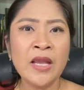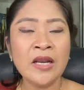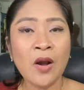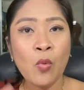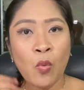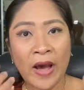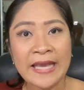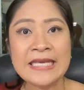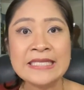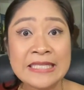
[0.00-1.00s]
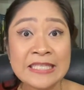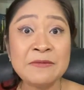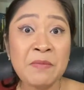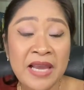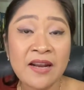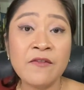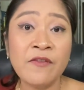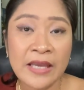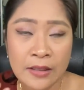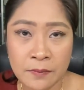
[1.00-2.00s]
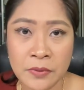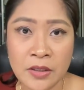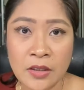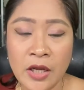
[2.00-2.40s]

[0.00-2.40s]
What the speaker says: Now, why is this made available